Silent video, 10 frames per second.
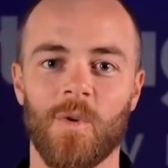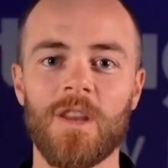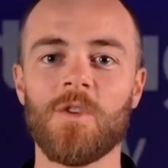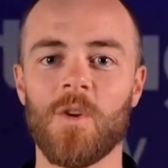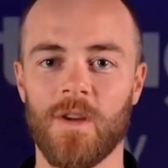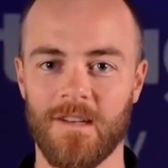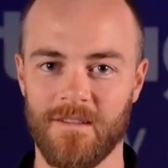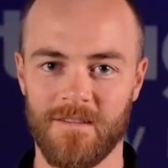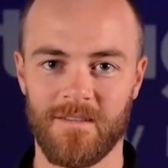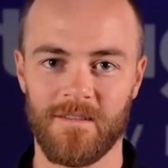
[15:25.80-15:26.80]
What are you doing?
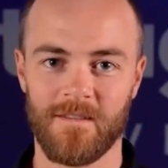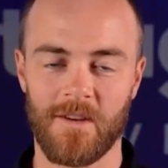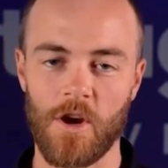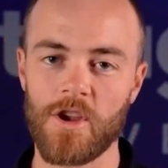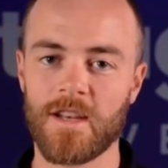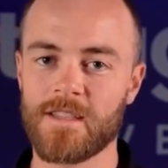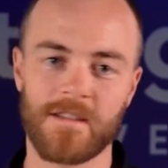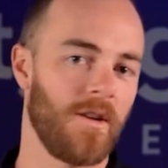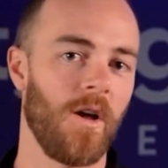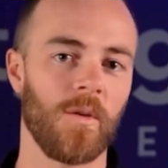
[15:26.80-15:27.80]
Are you going
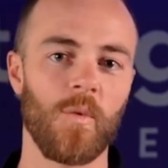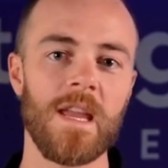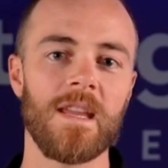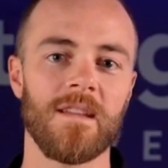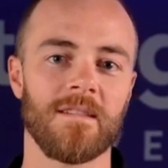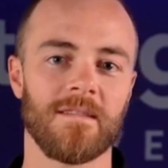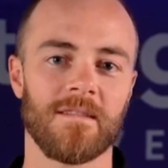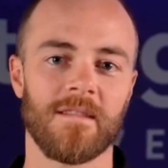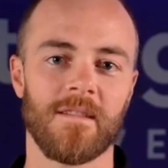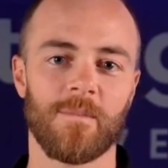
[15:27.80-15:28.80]
to call it a week?
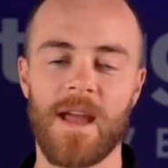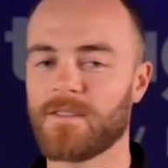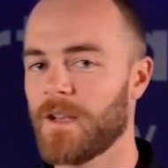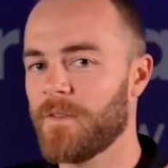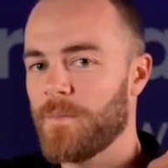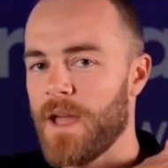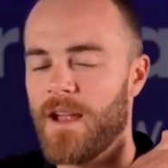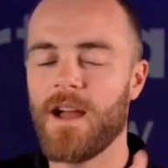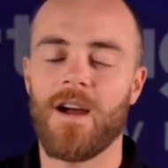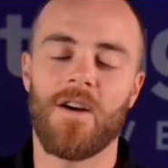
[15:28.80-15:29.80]
Pat yourself on the
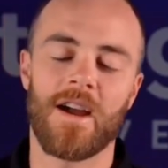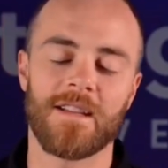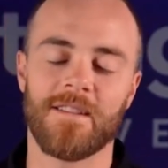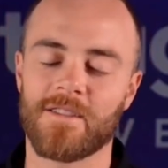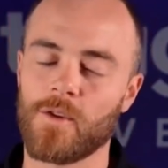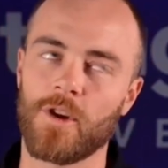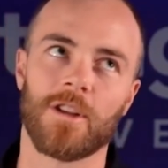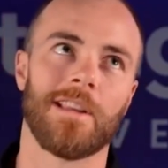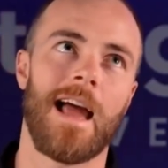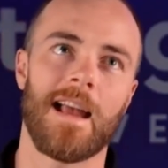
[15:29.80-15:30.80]
back. Oh, I did so
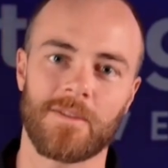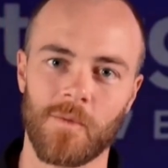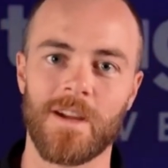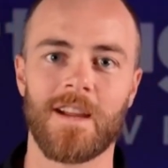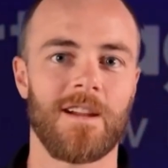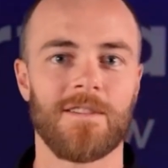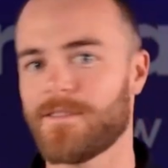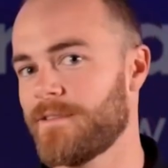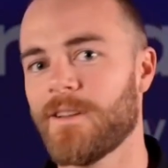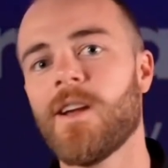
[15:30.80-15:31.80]
good last week. I can
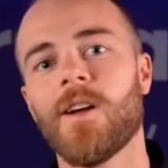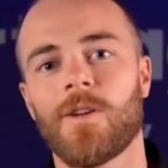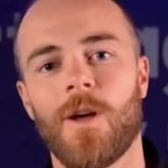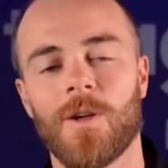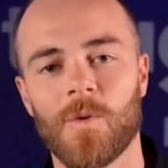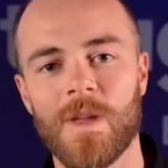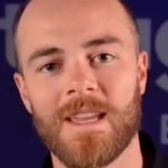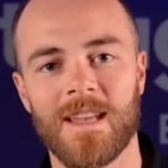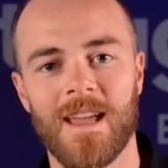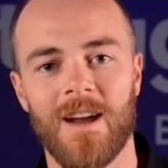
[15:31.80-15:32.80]
just call it a
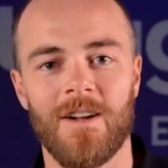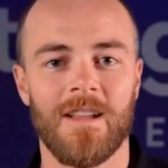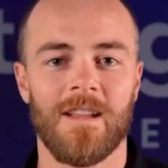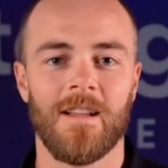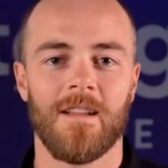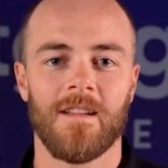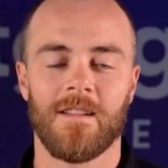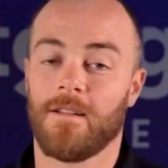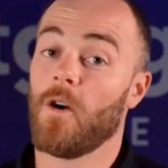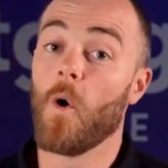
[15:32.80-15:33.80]
weekend now.
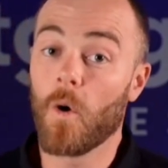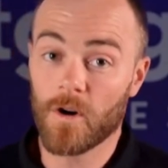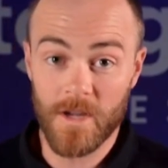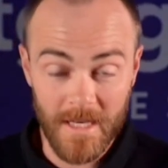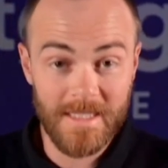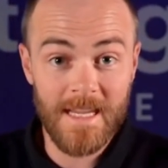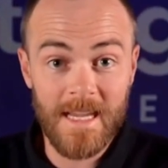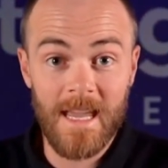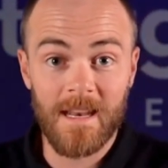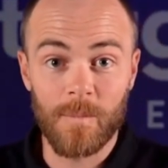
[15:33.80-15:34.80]
Or are you going to
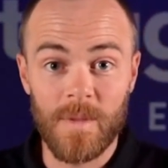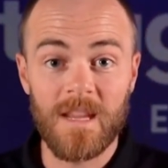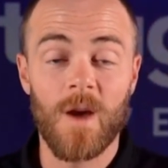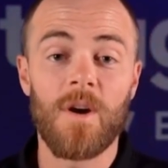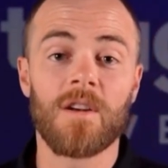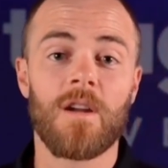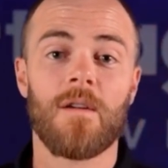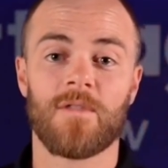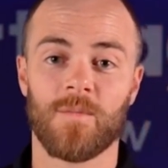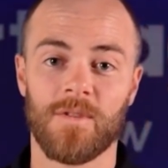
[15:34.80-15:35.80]
dig in and become
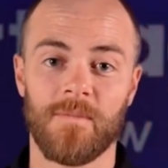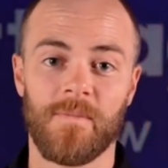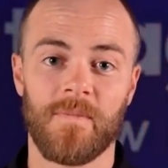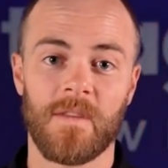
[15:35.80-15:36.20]
uncomfortable?